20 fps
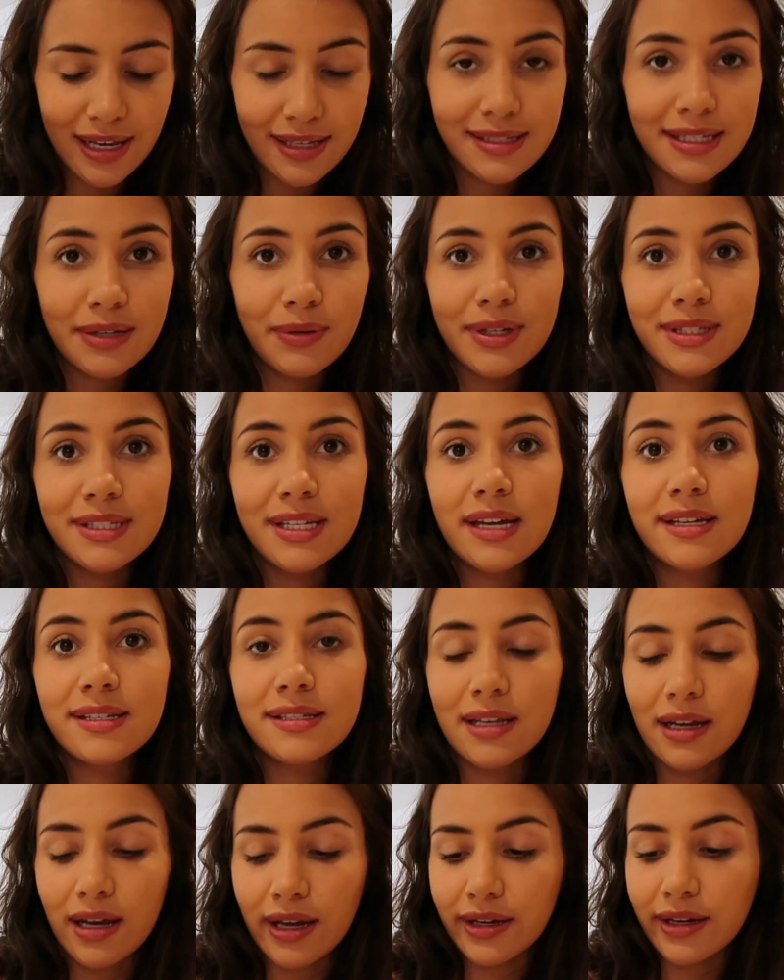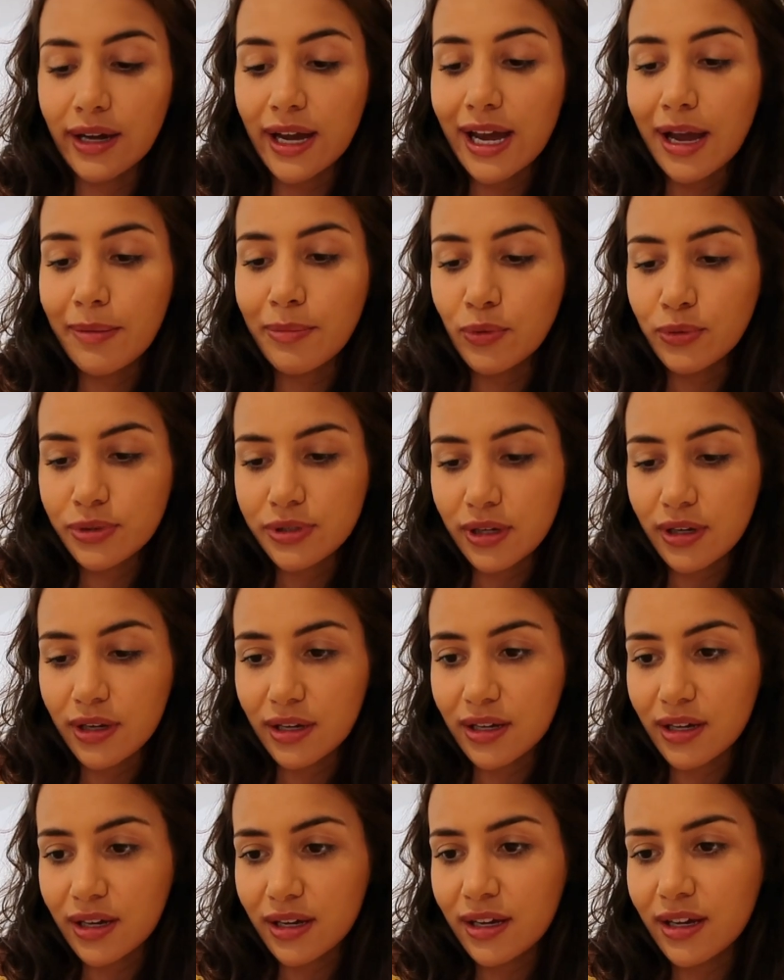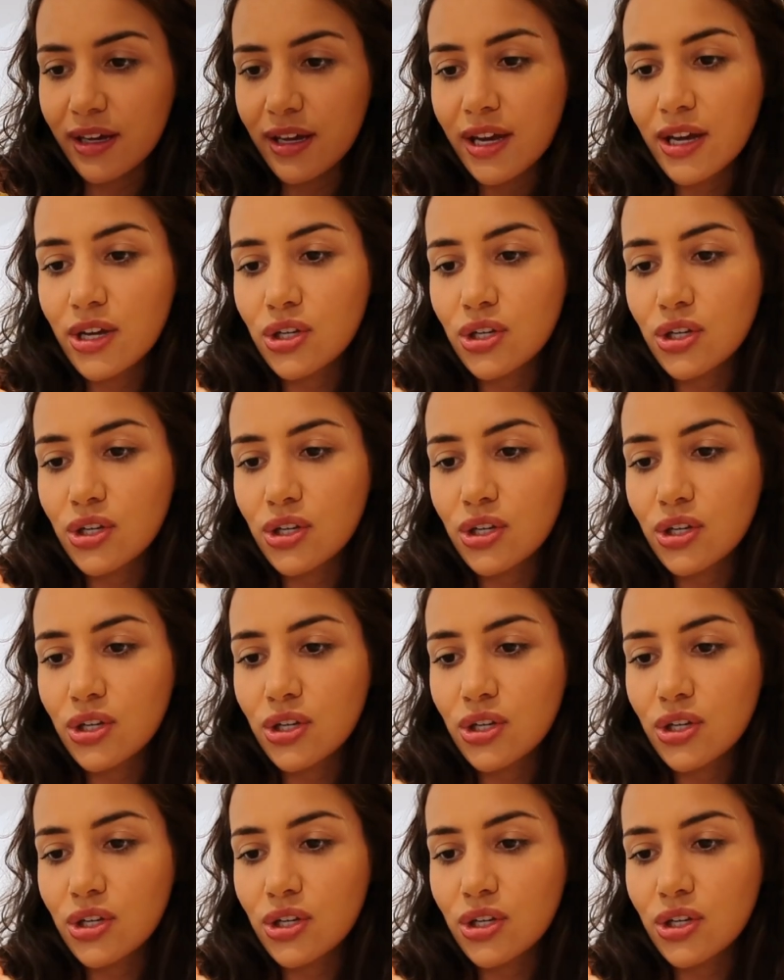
Let's see what it tastes like. I am also gonna